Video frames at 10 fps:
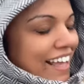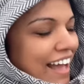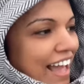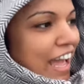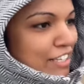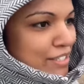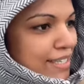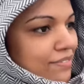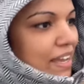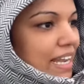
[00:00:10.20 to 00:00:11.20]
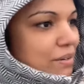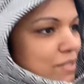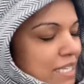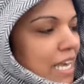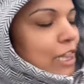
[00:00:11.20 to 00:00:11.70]
I had to leave the house.
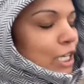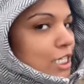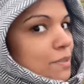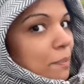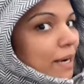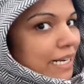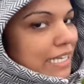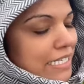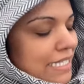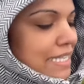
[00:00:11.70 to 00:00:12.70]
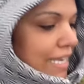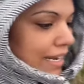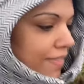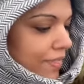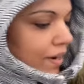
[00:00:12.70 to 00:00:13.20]
It looks pretty insane
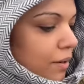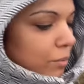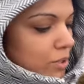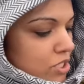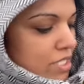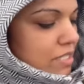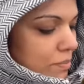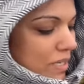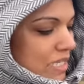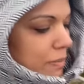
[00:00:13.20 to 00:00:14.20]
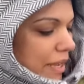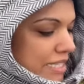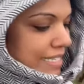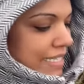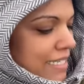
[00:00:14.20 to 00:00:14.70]
in there, which is to be
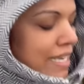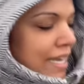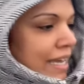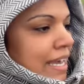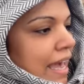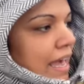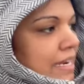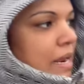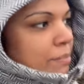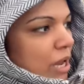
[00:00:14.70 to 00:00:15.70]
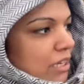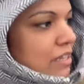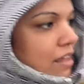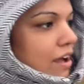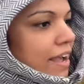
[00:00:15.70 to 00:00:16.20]
expected. And I'm not gonna
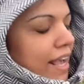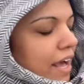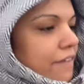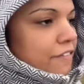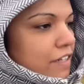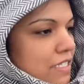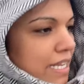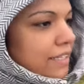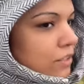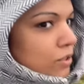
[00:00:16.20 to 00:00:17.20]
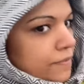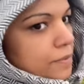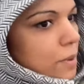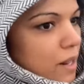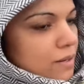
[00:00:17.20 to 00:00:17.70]
lie, I feel slightly
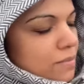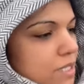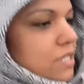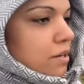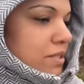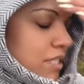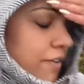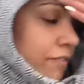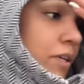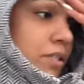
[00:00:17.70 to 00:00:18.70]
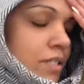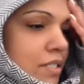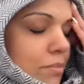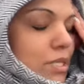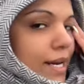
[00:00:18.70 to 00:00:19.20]
overwhelmed. So instead of going to the
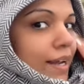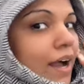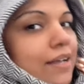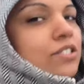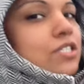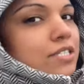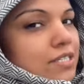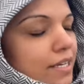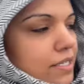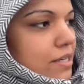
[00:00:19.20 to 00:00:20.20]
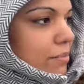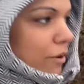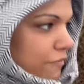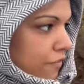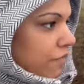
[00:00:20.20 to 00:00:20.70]
gym today, I just decided to come
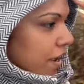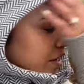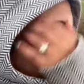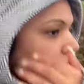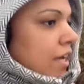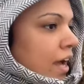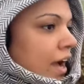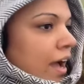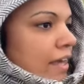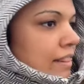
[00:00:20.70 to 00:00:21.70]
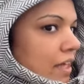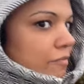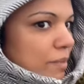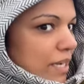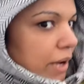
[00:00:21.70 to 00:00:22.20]
out for a run. I love
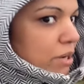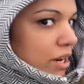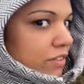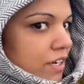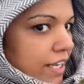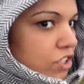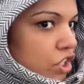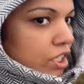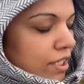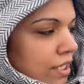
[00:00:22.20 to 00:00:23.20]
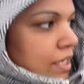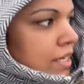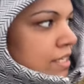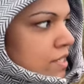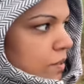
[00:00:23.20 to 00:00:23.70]
being out here in the nature.
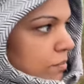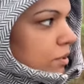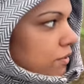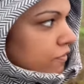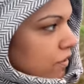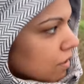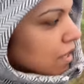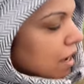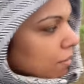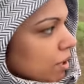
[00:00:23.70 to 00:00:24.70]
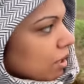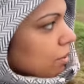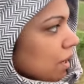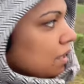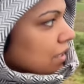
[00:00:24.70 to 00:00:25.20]
It's so beautiful. I'm gonna
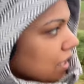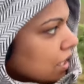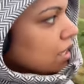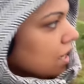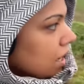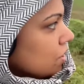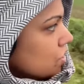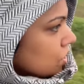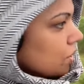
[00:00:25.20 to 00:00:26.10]
quickly show